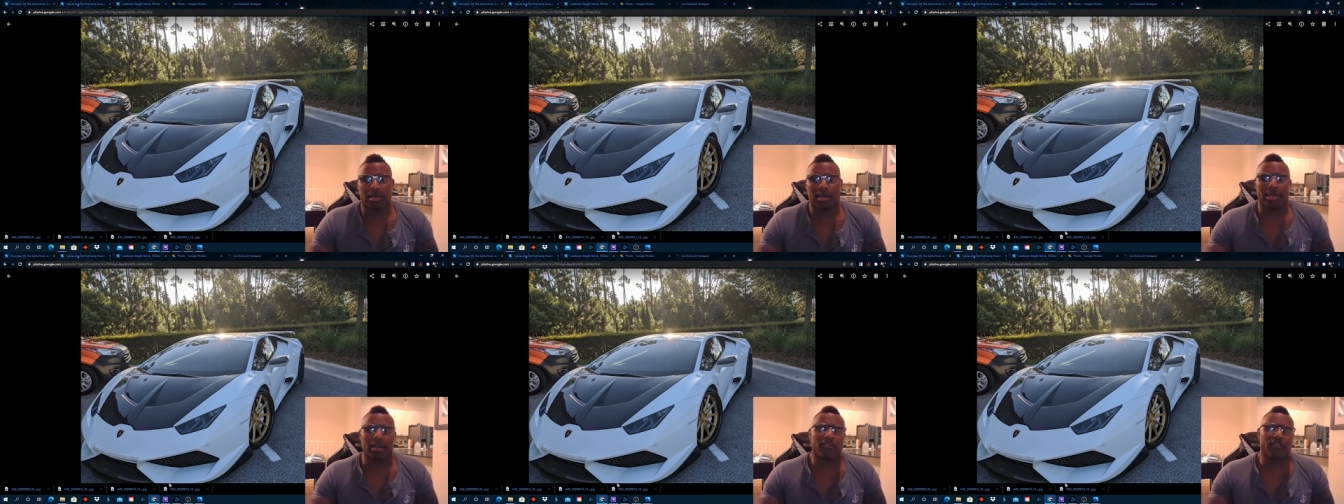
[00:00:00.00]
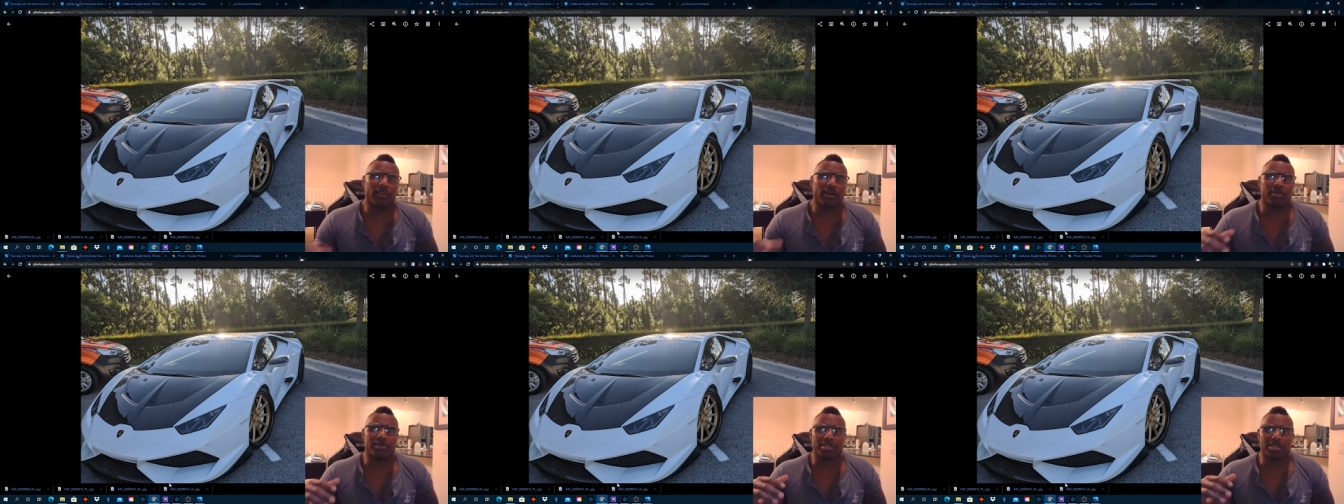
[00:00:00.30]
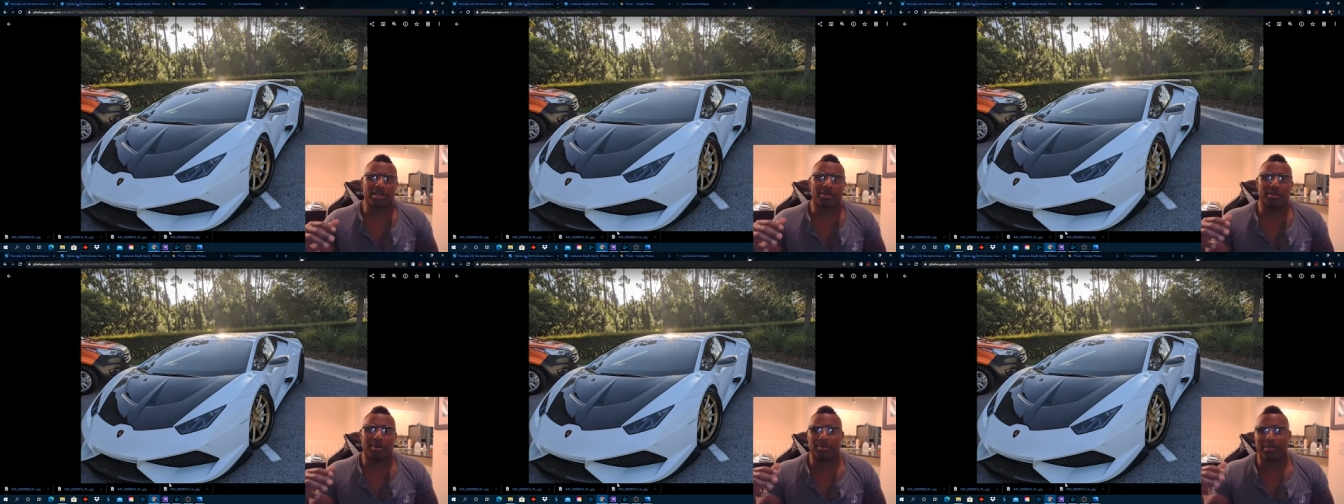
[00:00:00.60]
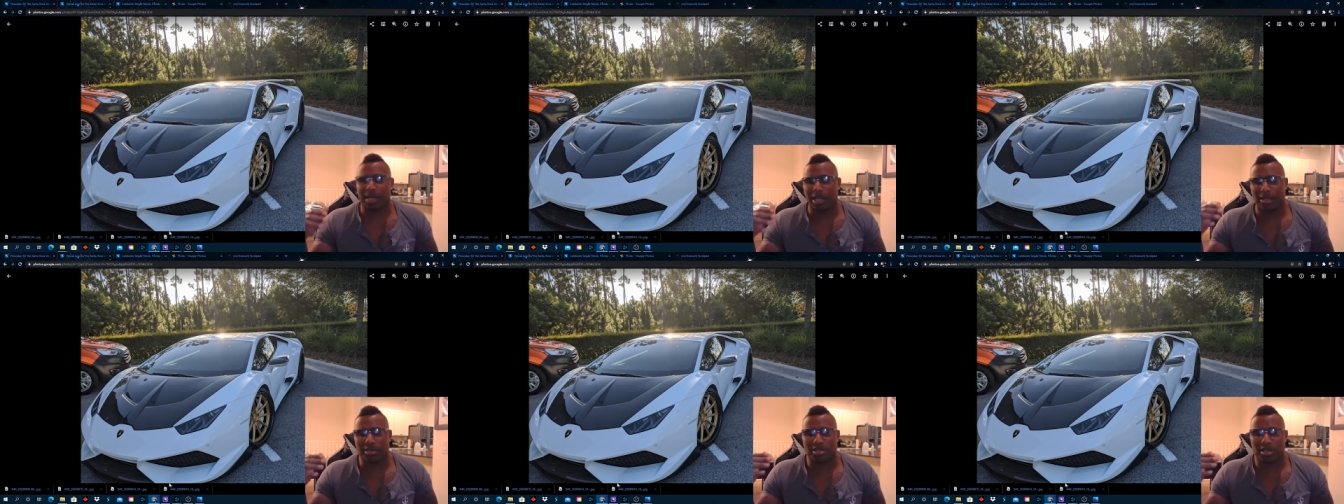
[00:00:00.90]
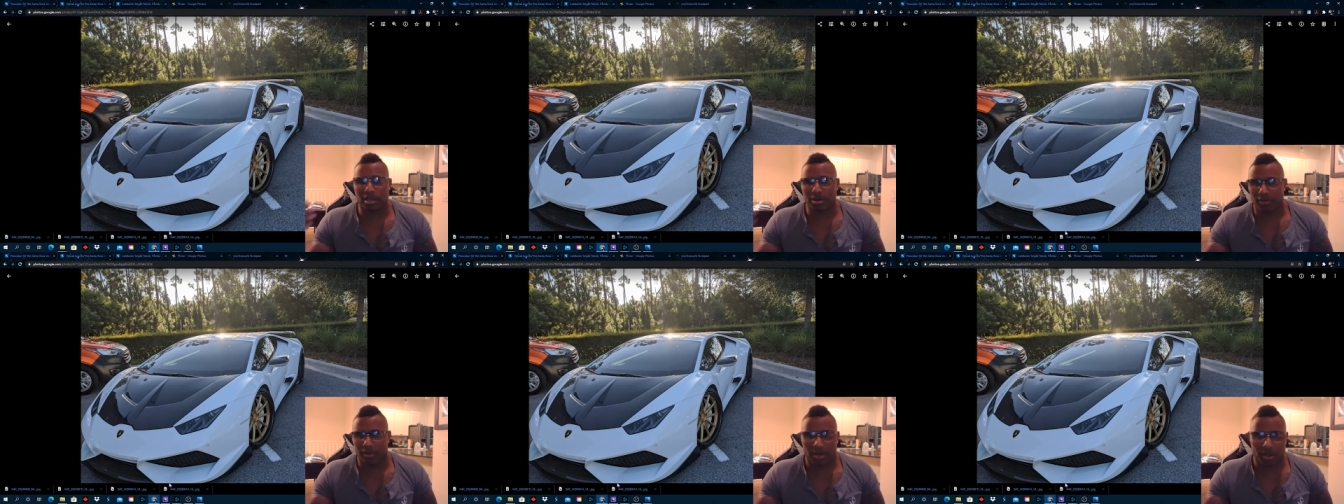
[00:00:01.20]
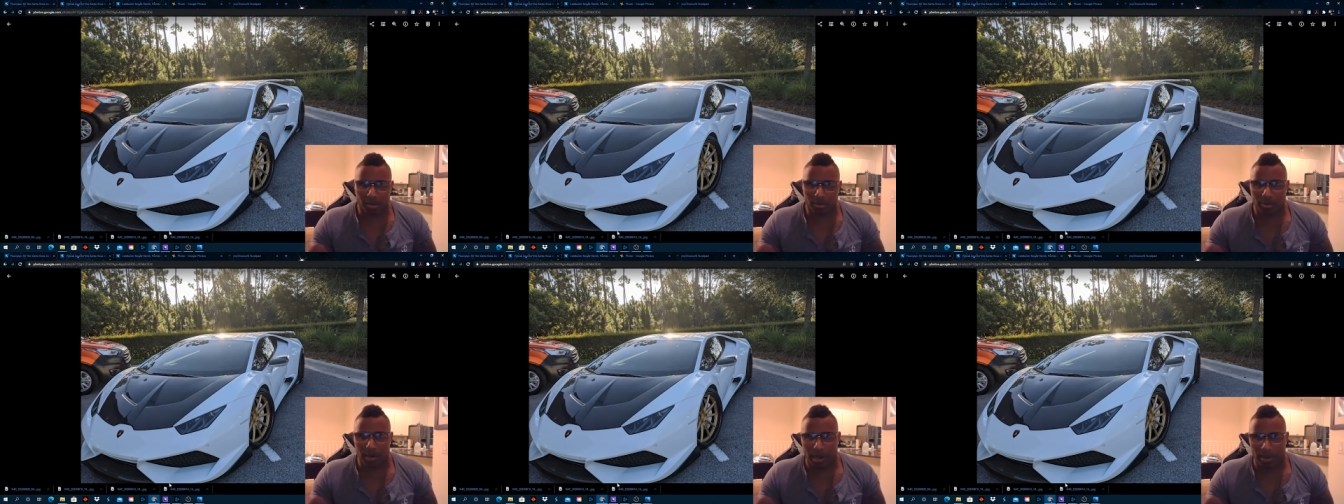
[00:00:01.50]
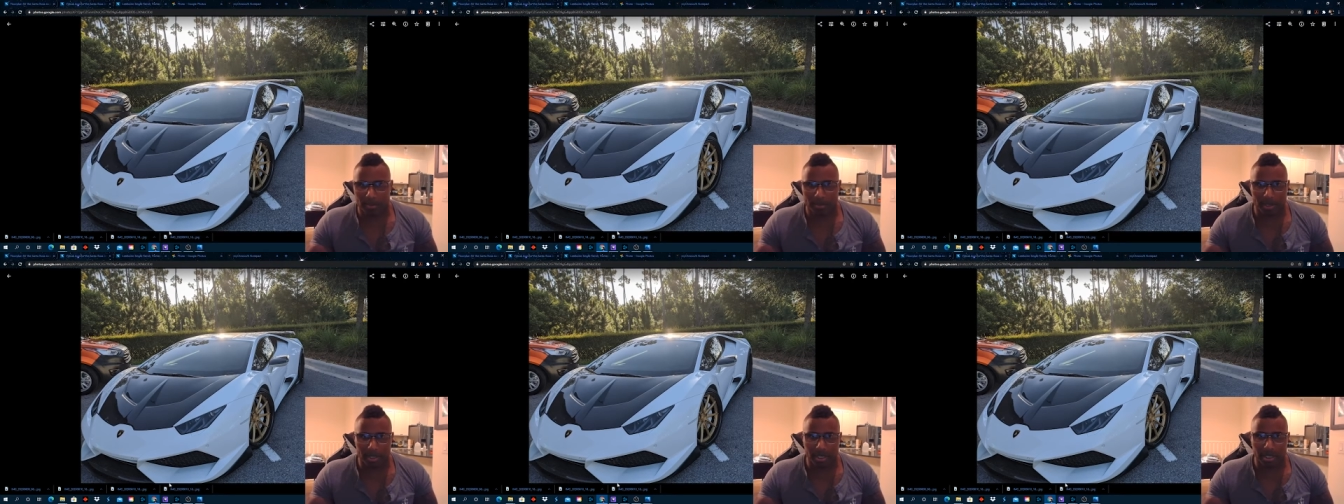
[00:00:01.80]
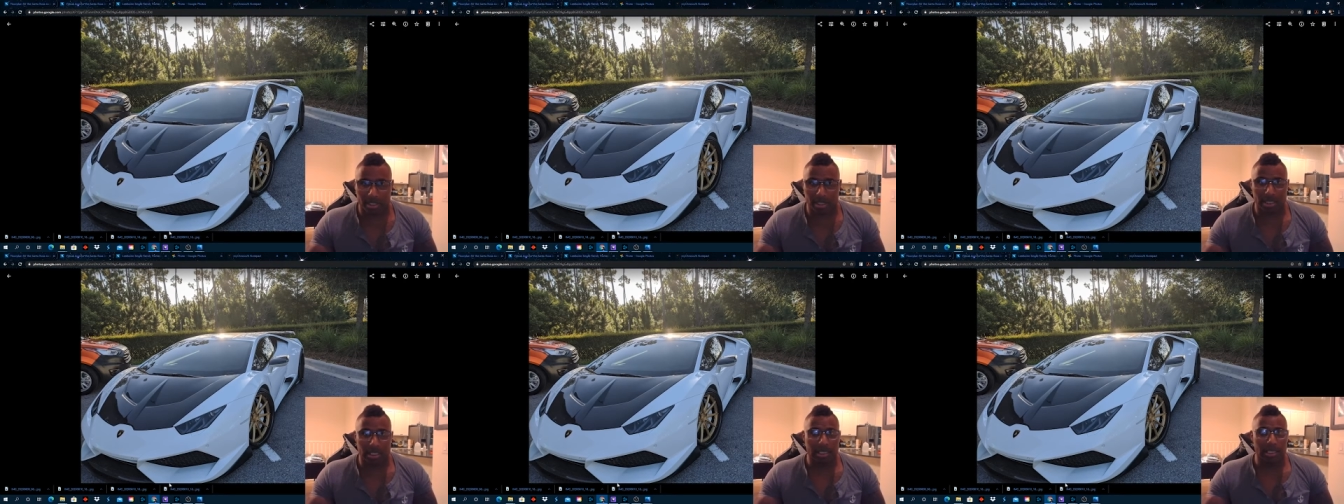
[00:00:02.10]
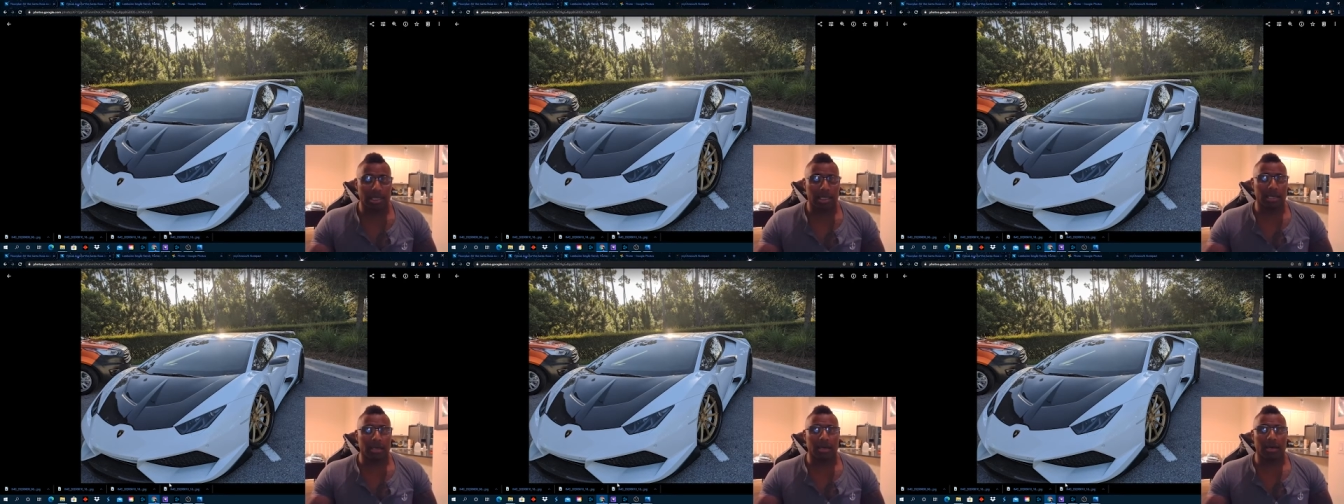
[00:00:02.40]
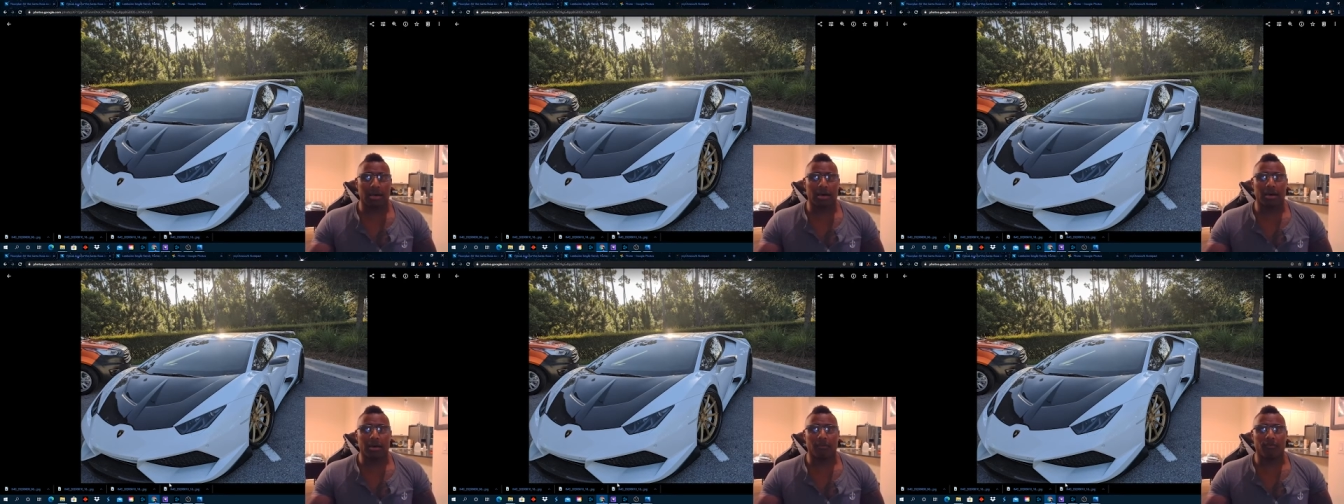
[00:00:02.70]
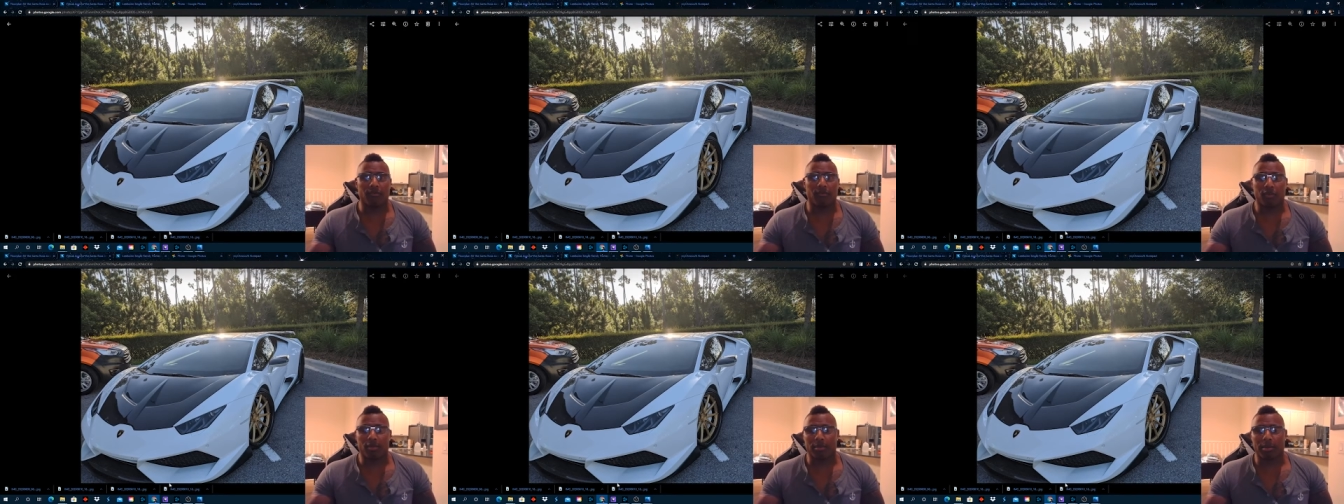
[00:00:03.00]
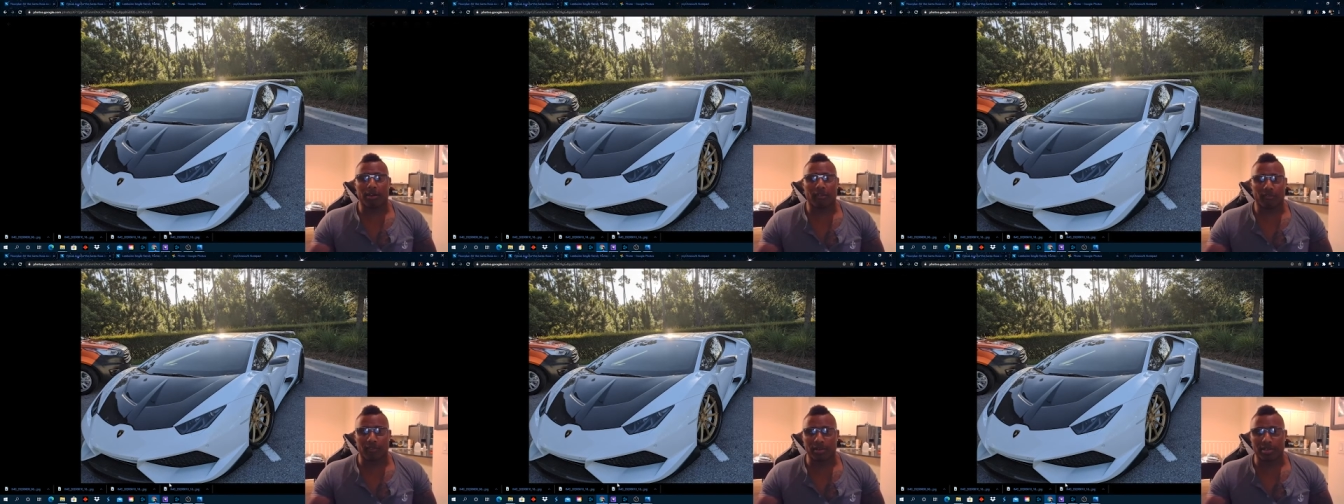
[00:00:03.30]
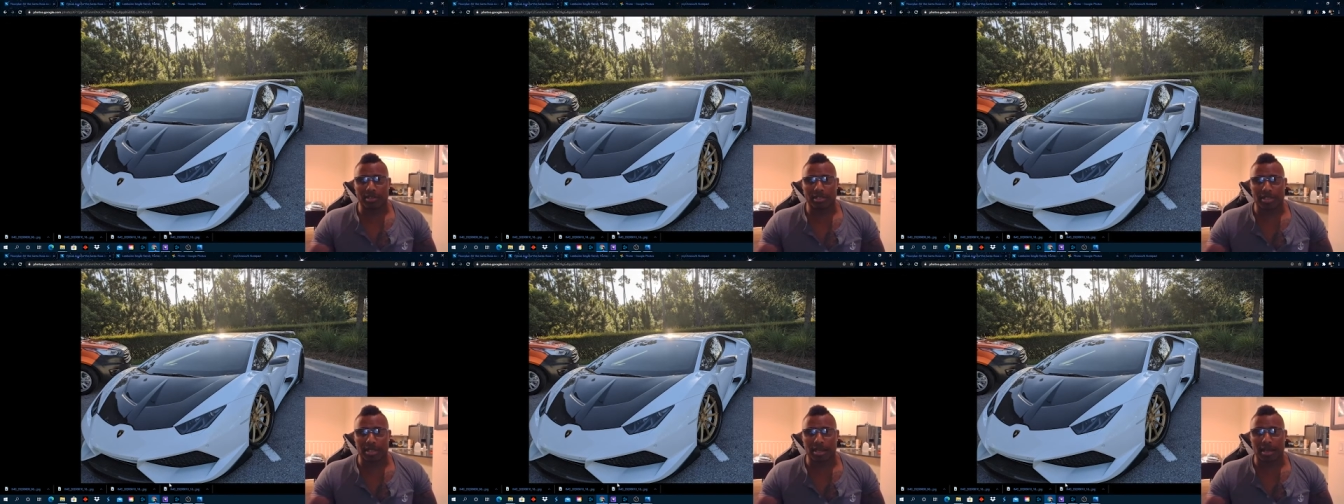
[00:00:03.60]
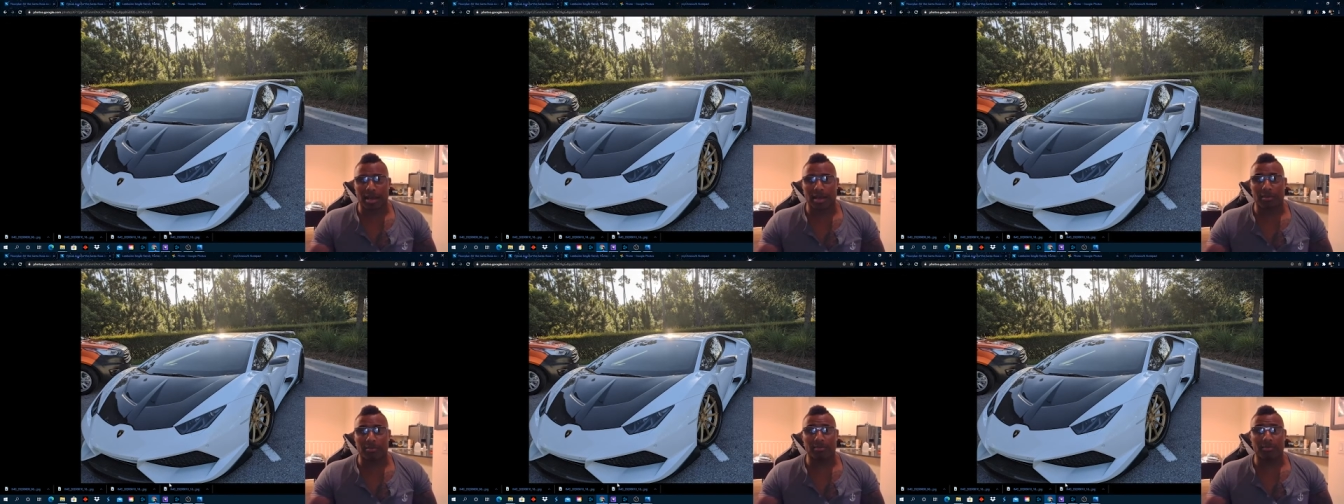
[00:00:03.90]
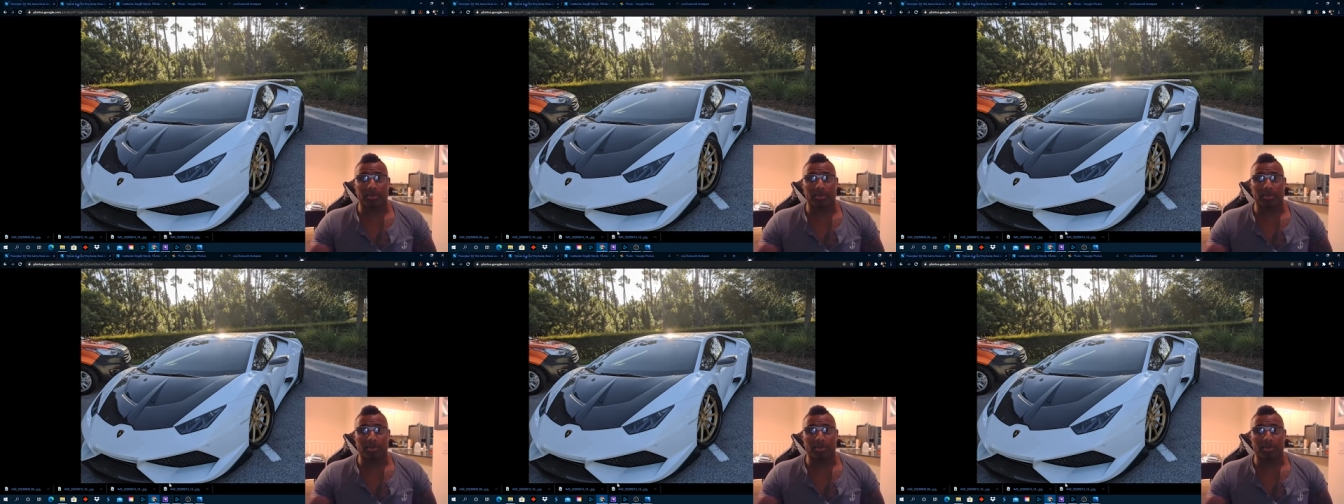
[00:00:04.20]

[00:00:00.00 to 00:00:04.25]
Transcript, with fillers: if I was going to be managing a rental property um, for my first time,